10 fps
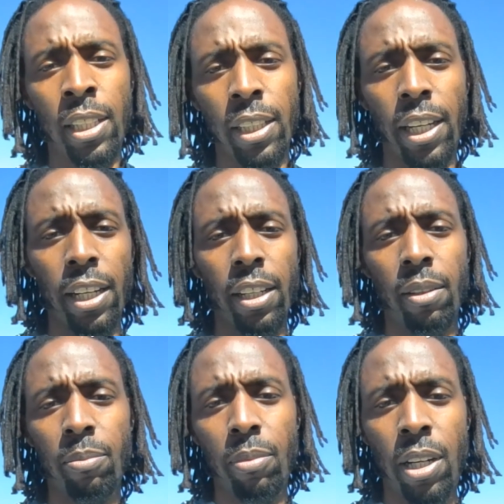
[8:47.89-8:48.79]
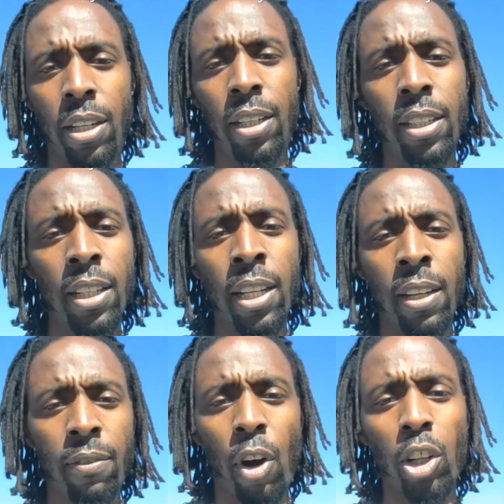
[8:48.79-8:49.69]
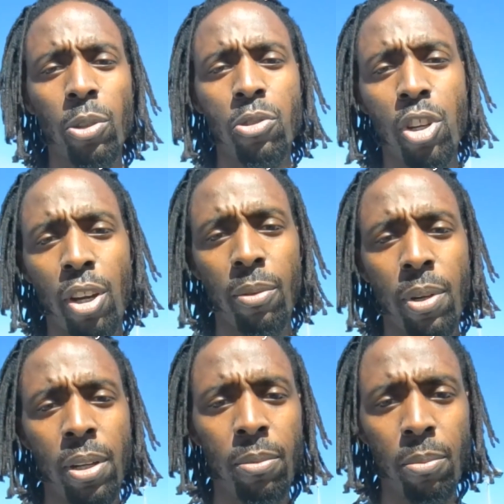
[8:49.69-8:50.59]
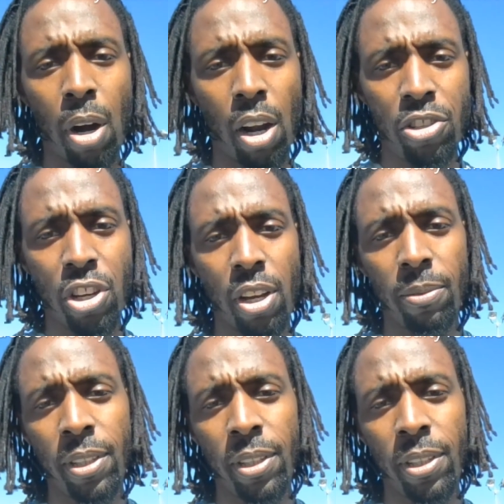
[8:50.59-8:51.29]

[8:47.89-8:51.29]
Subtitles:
get up, vertical jump, broad jump.